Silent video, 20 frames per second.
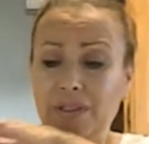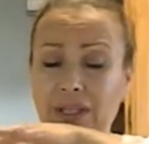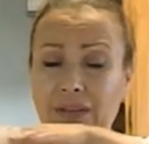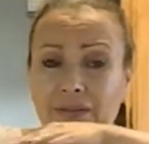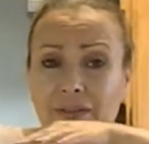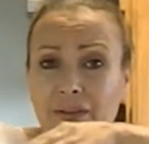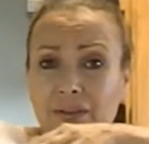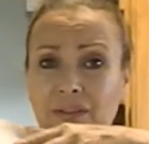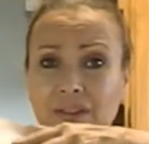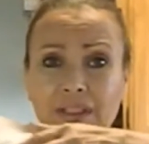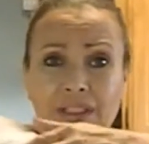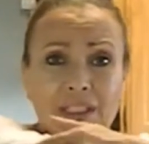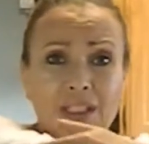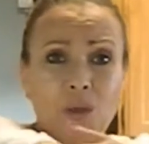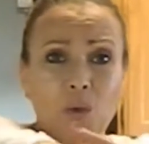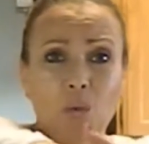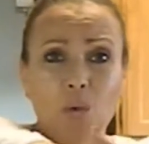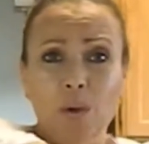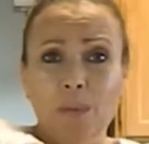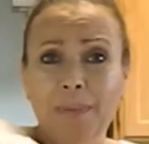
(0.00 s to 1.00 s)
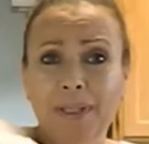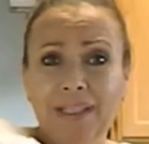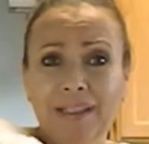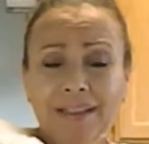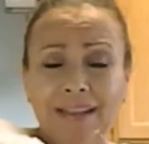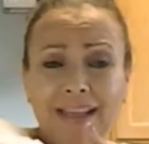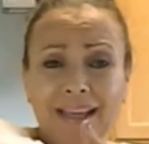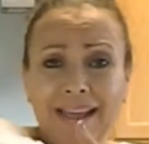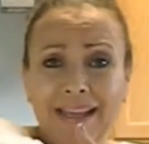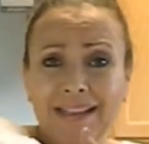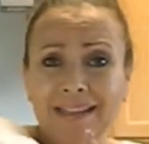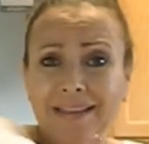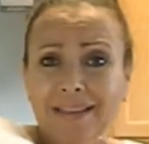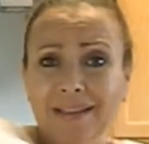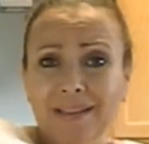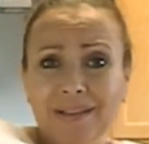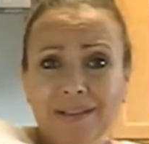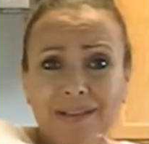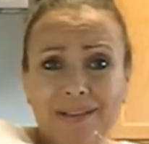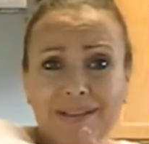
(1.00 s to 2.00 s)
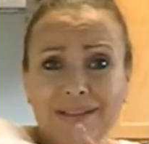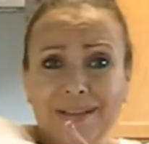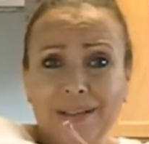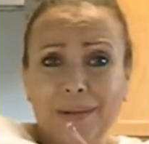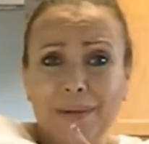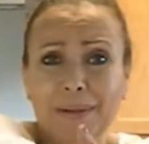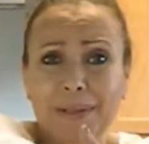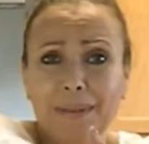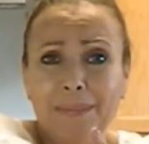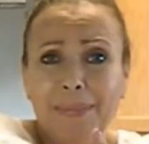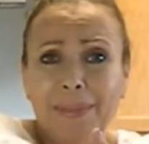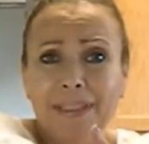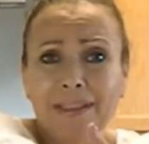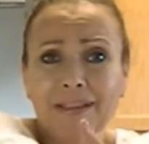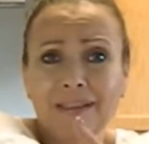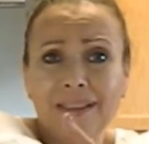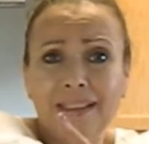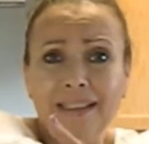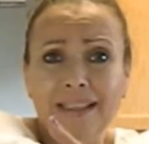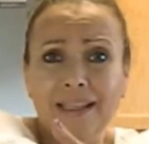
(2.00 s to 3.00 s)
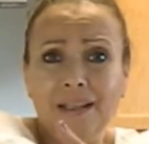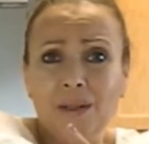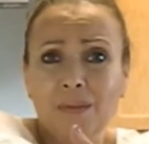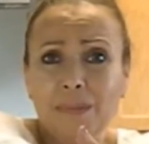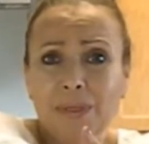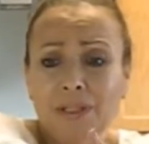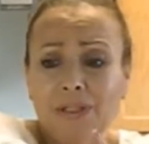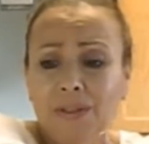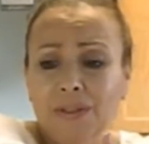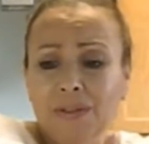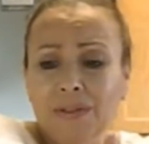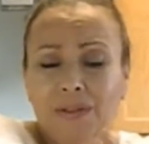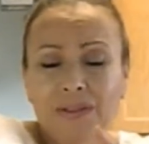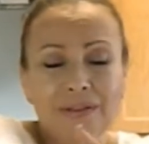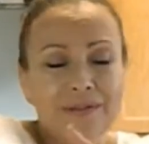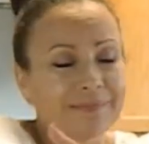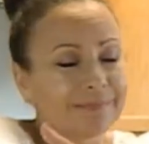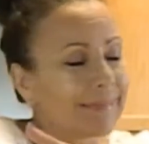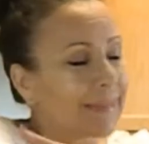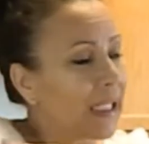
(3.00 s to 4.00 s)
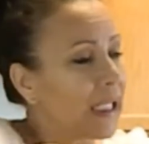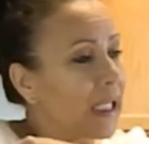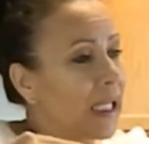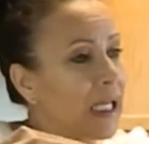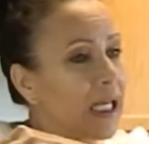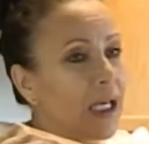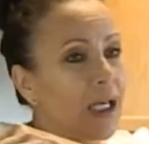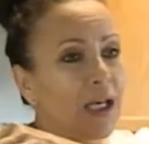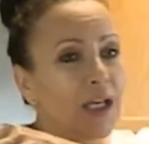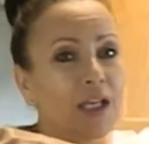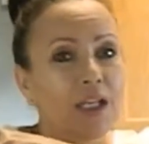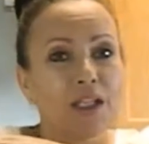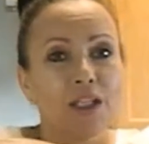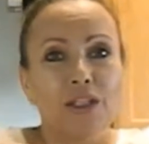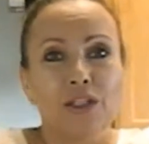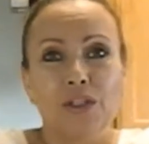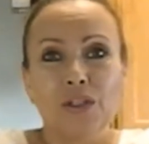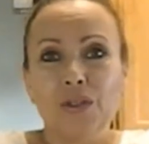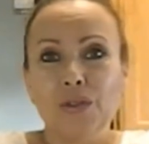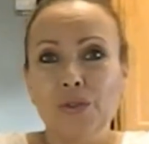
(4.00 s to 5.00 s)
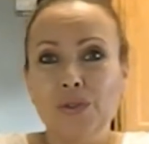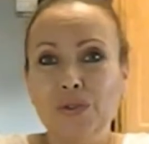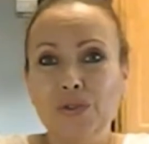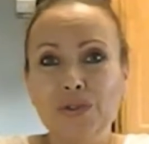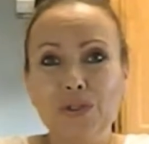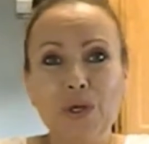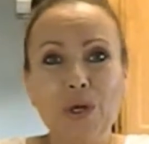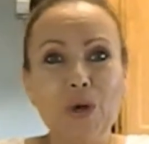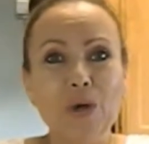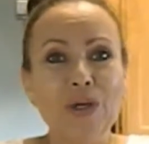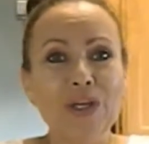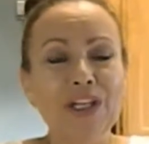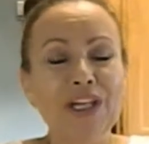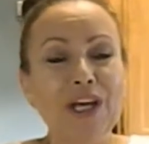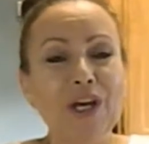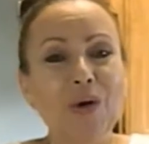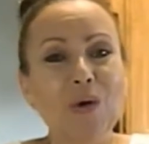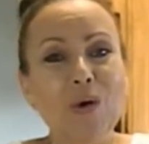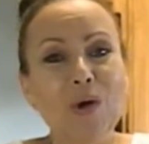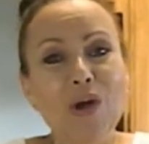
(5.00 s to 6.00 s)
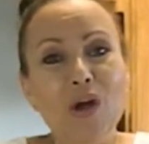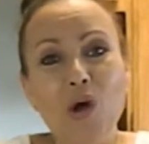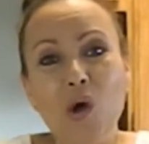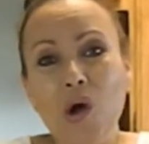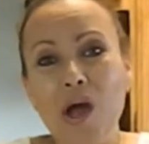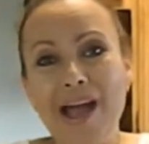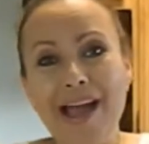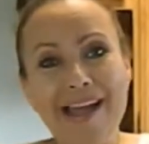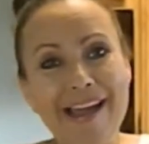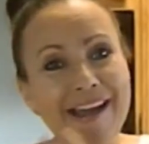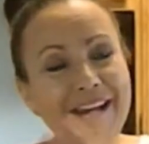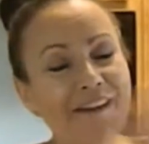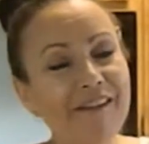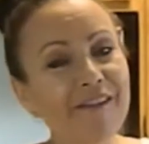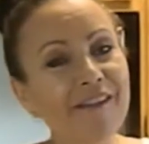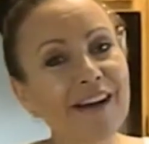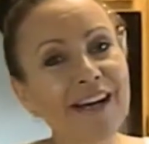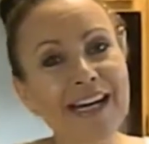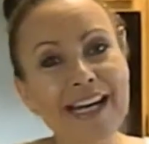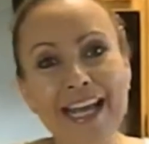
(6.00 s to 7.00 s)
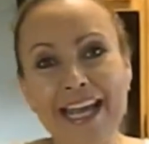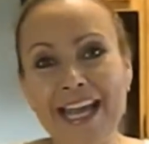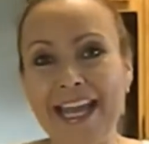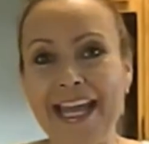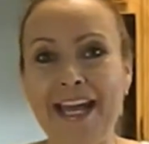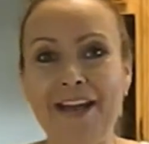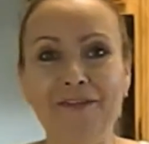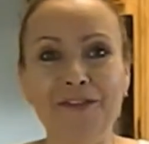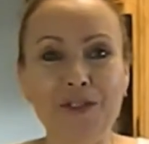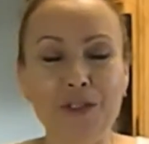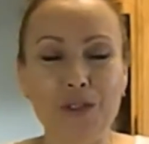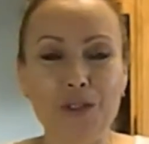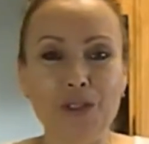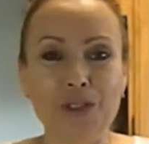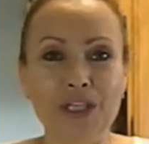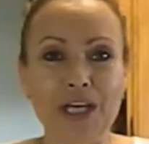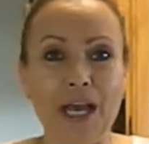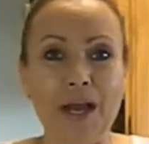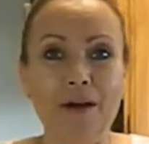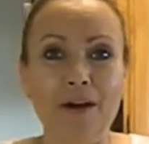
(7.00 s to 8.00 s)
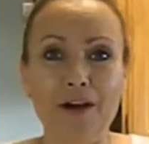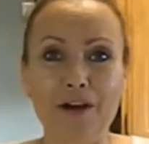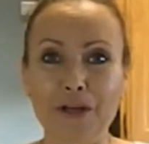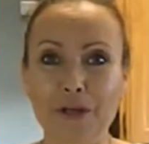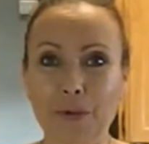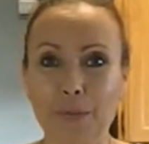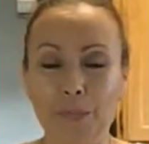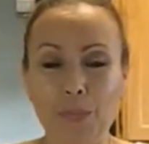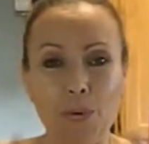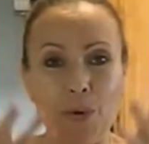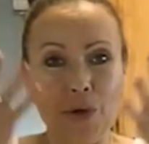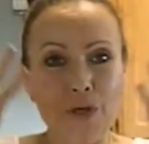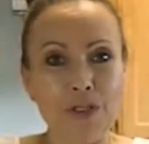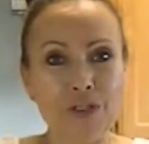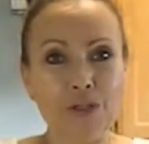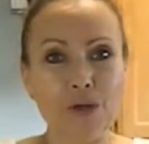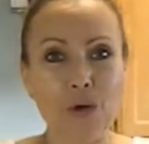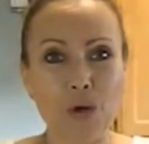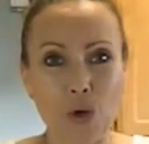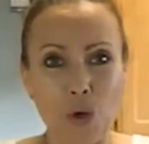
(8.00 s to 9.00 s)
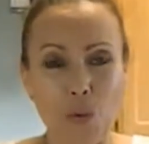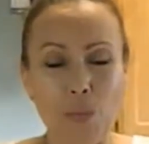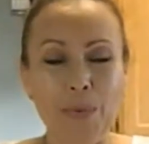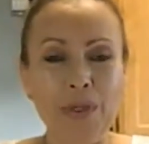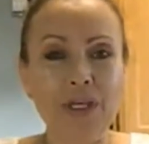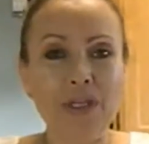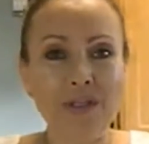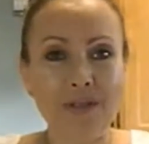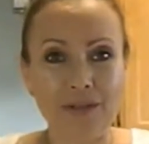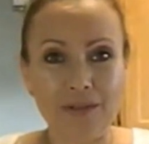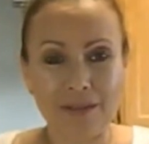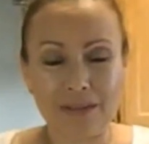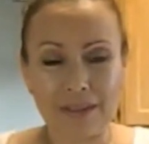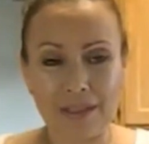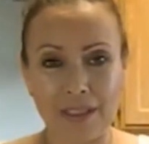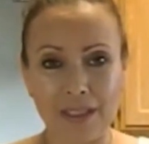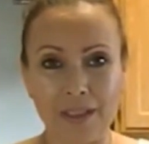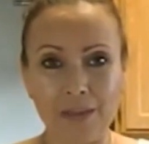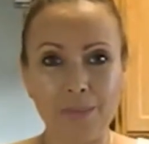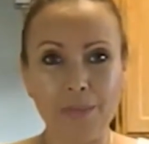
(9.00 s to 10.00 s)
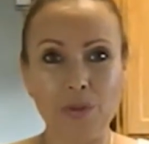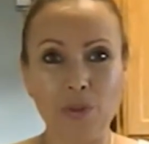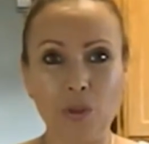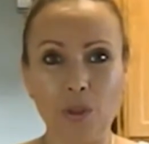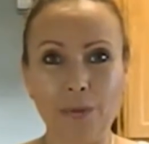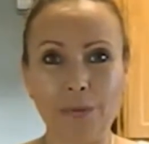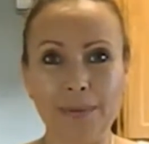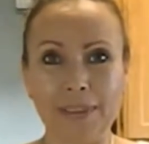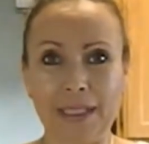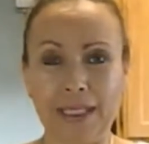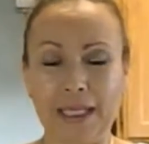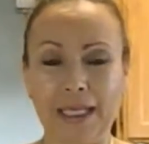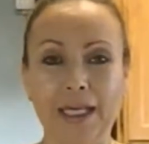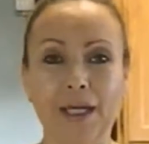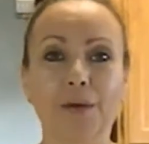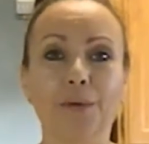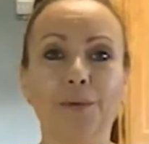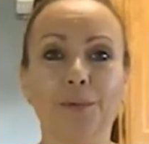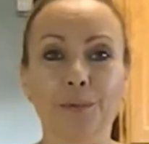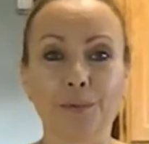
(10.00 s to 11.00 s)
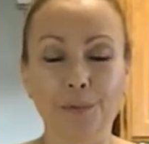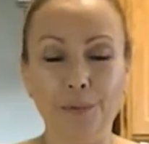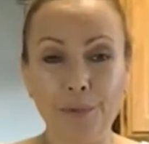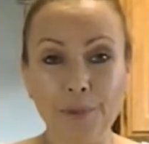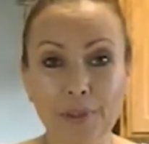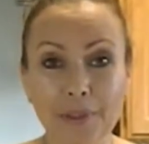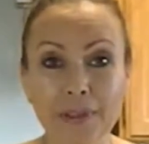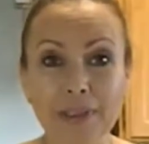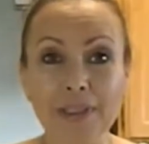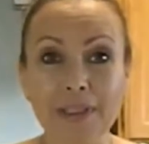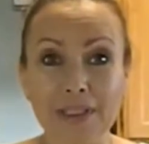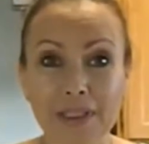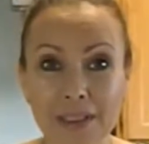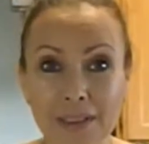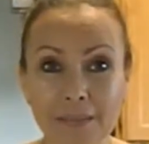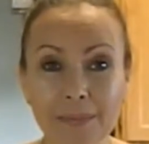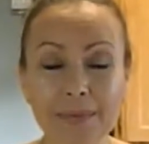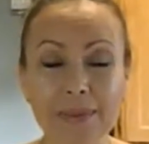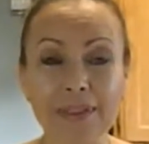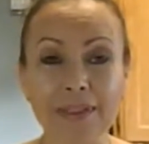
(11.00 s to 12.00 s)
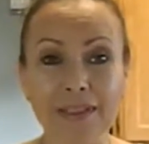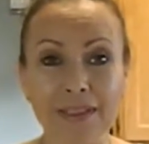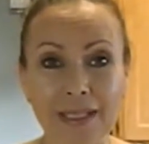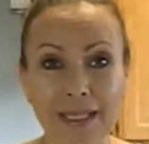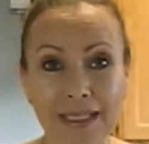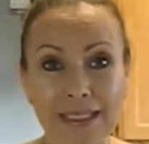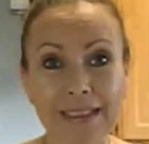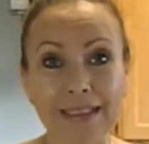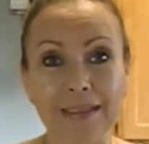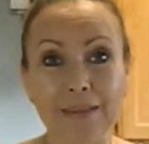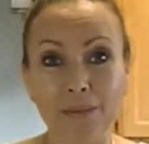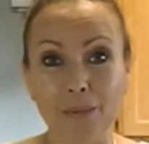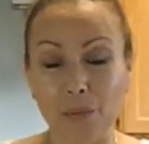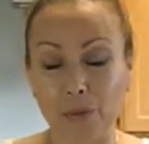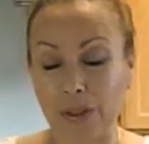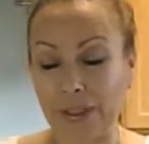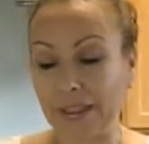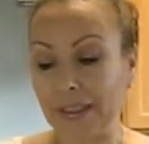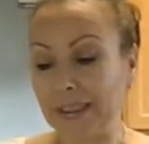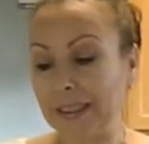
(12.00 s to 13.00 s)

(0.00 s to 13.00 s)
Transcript: Have you ever seen a woman that has those creepy looking elbows? Use coconut oil every day after your shower. Your pores are open, your skin absorbs it, and it really keeps it nice and moist.